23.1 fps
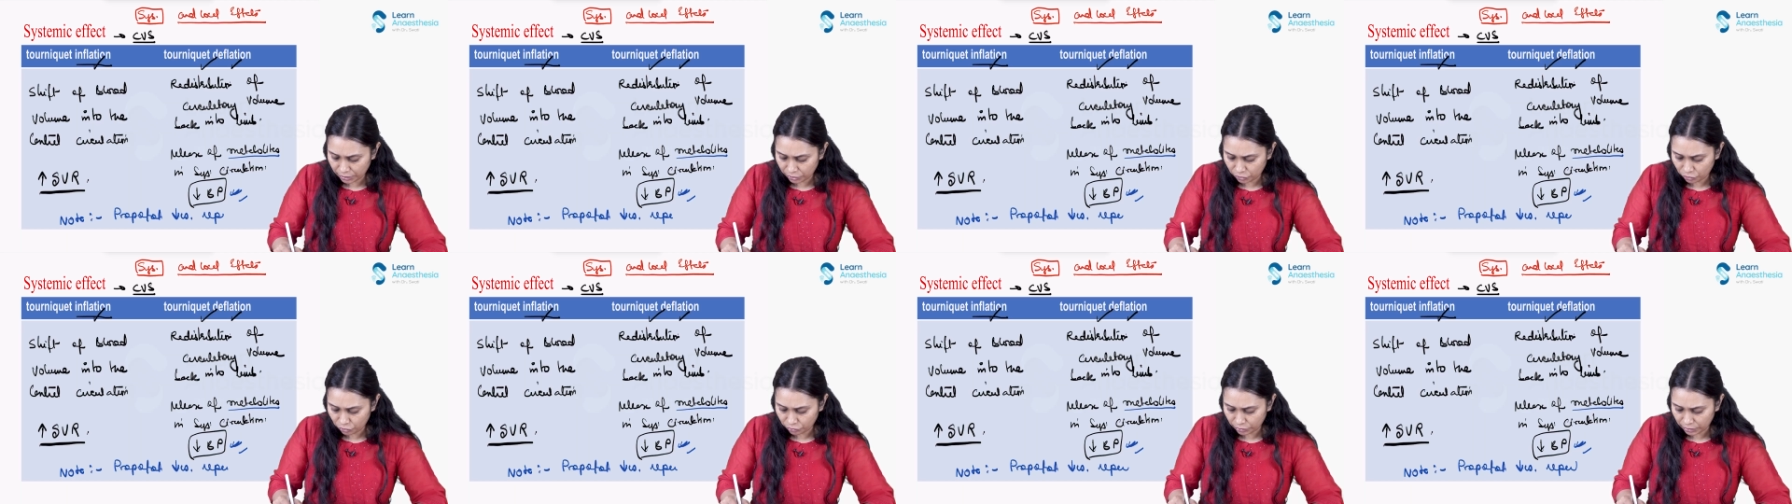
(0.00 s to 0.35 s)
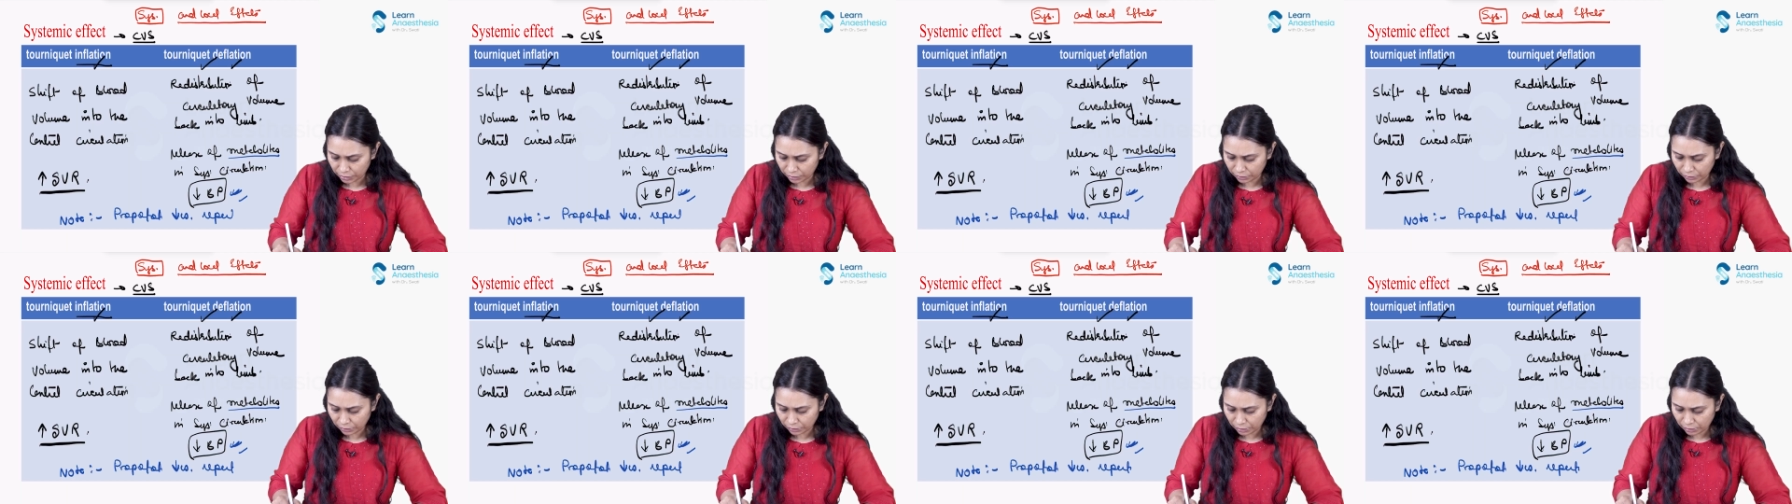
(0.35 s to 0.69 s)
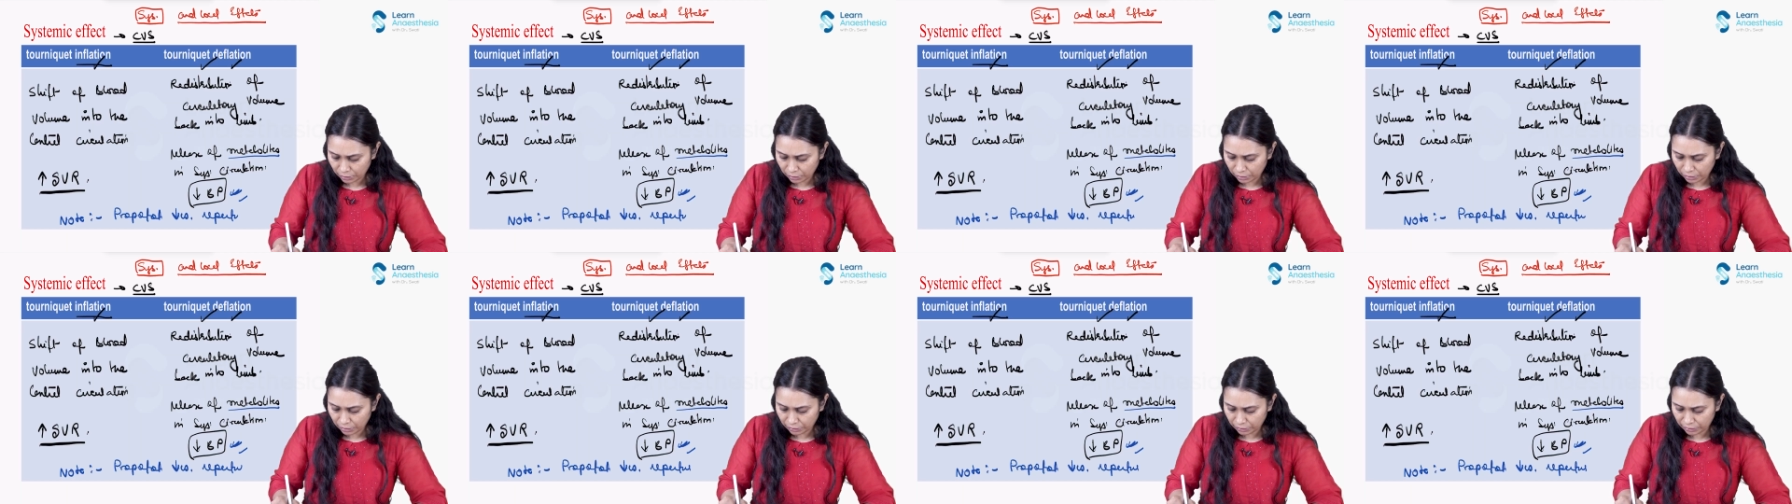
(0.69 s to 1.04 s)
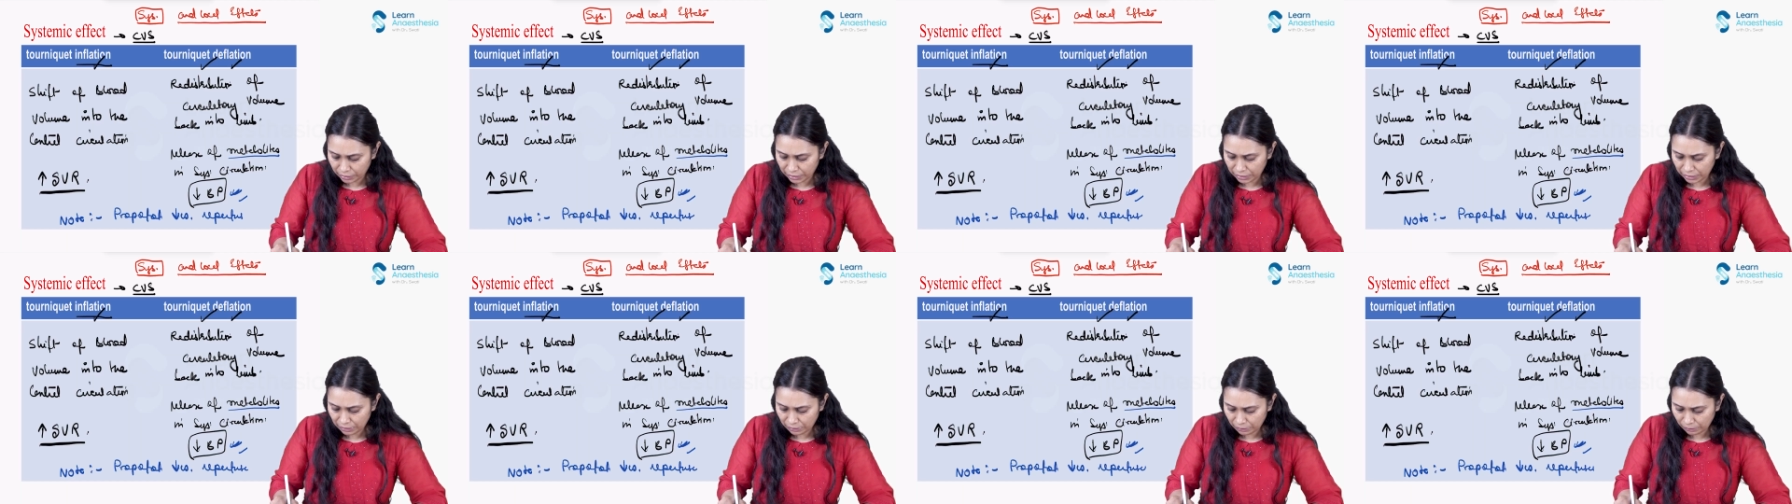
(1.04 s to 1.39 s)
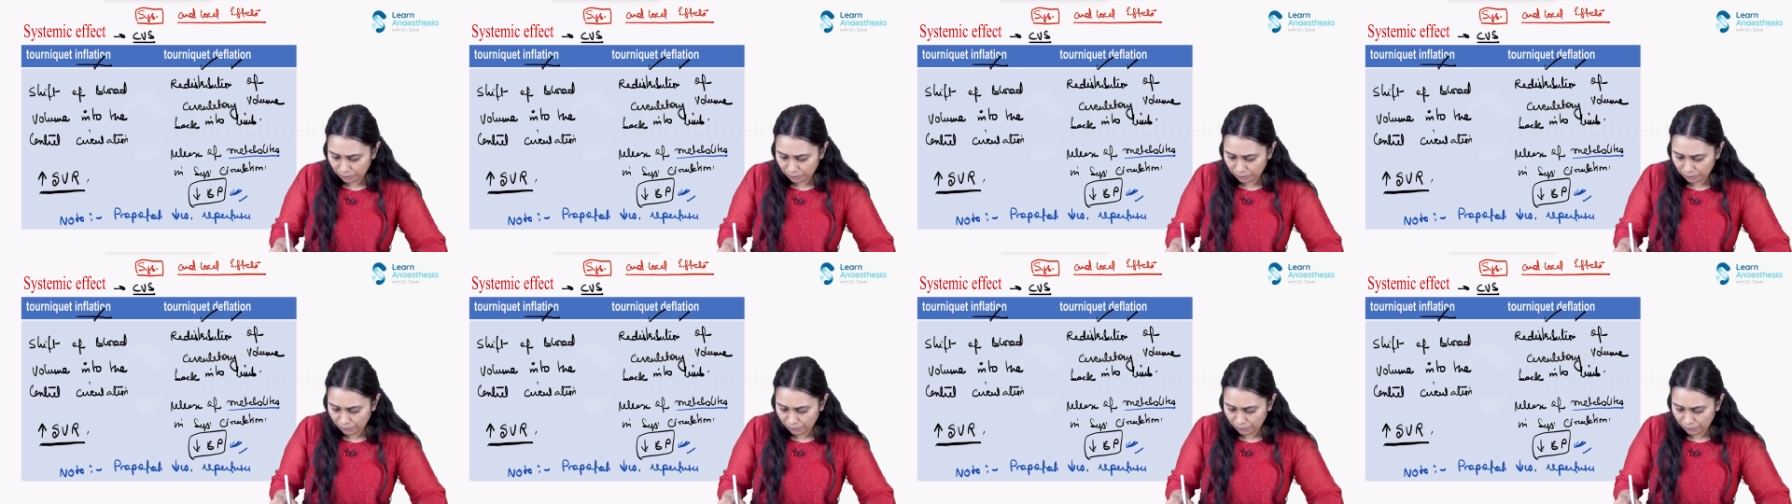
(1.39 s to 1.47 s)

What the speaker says: injury. Why?